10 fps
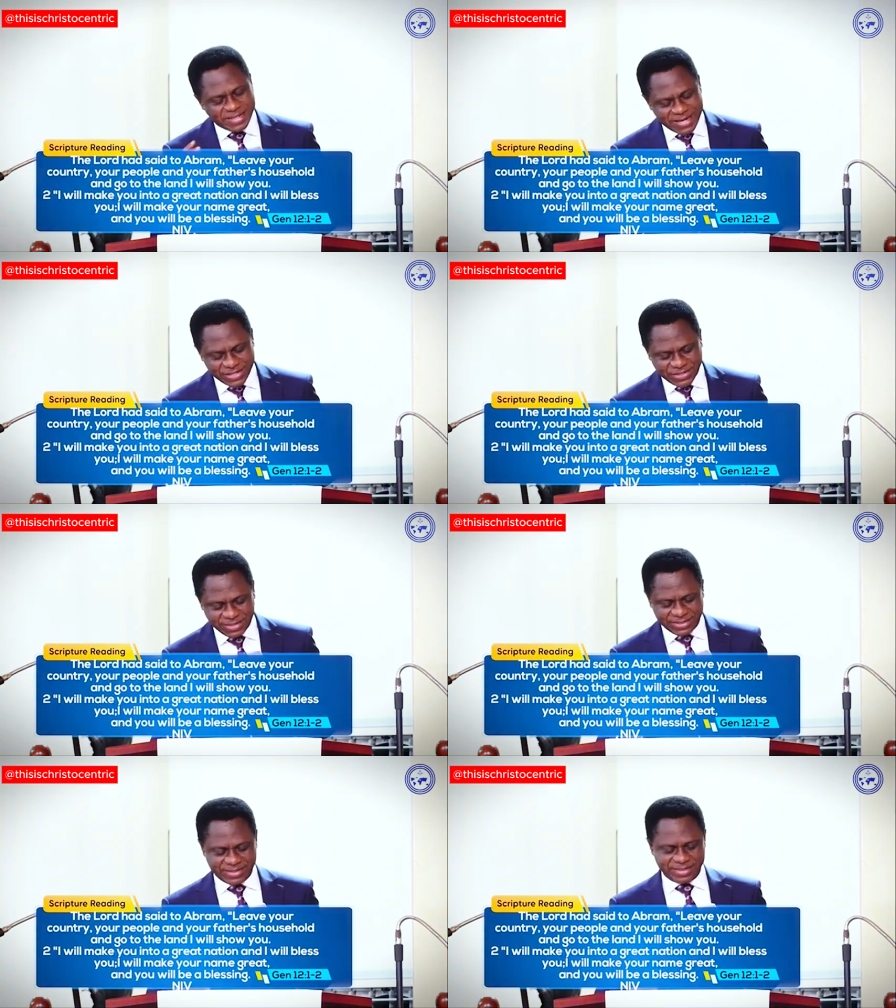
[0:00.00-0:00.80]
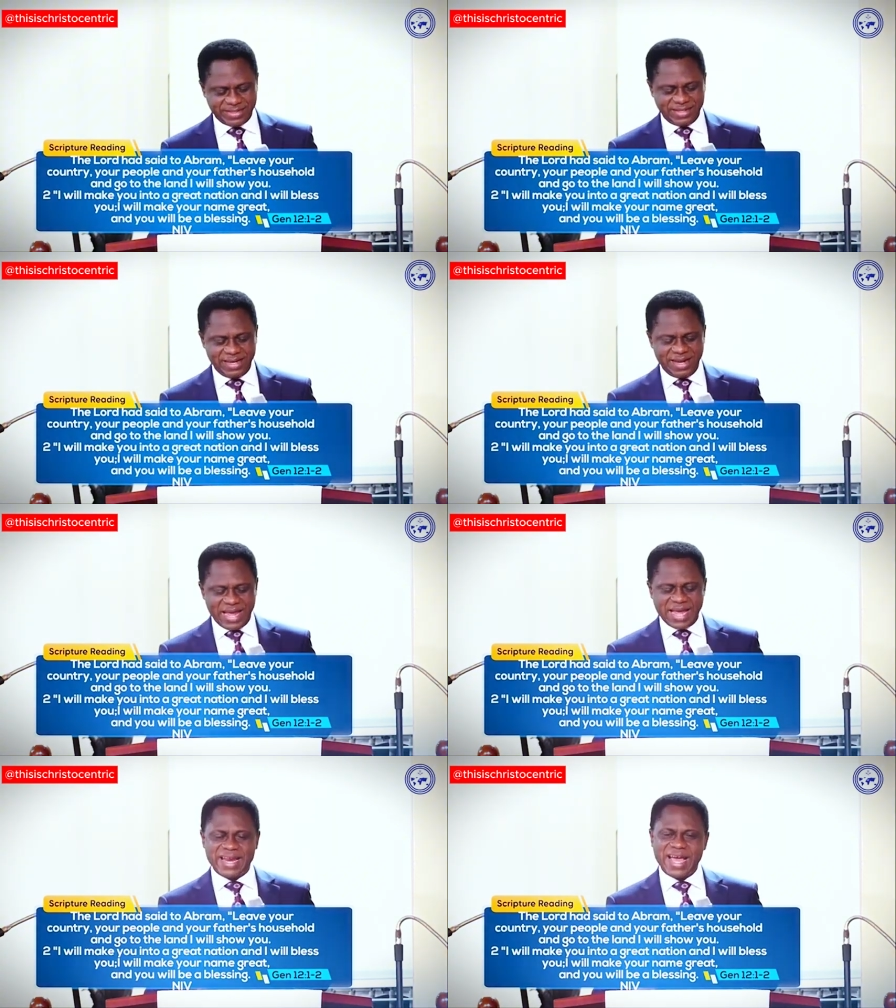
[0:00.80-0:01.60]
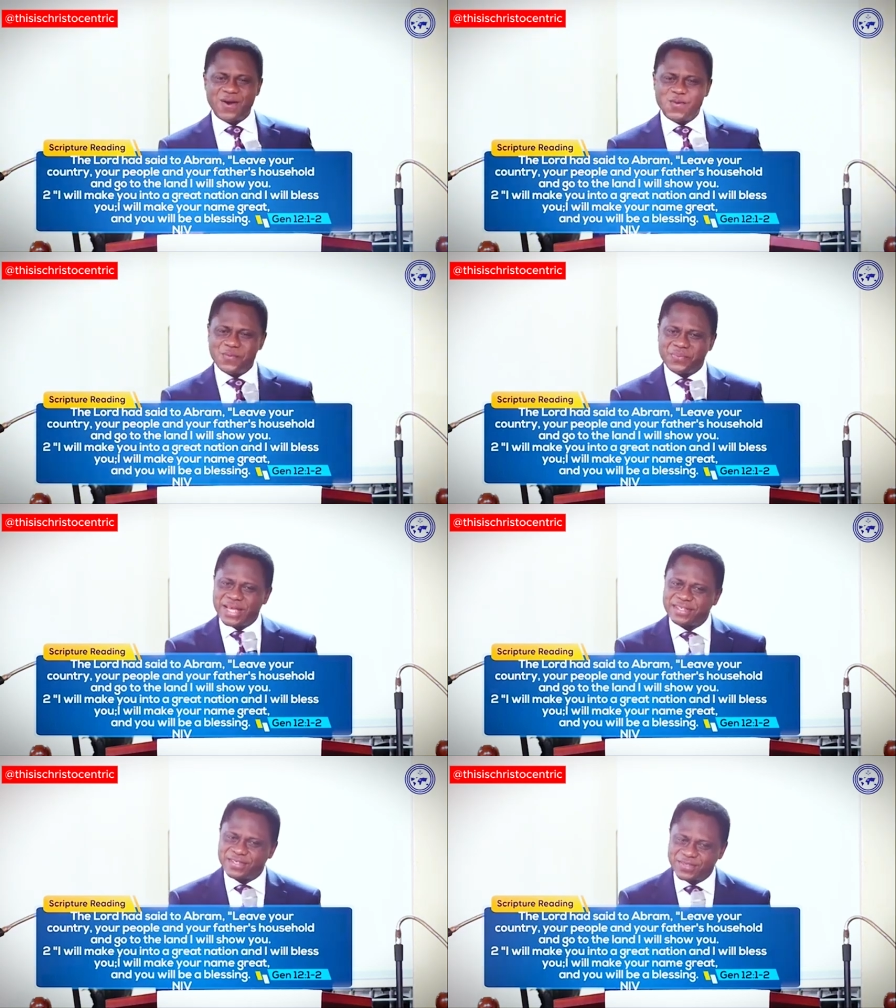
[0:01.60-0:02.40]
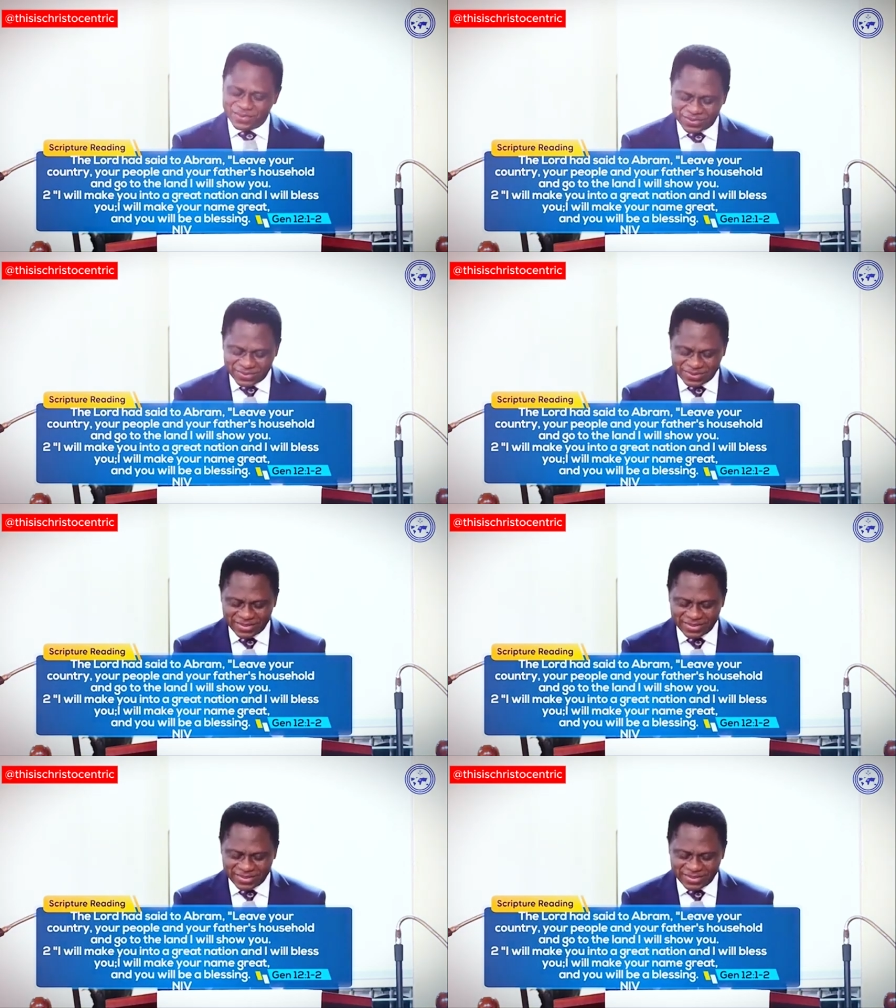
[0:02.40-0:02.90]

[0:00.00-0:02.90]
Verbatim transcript: nation, and I will bless you.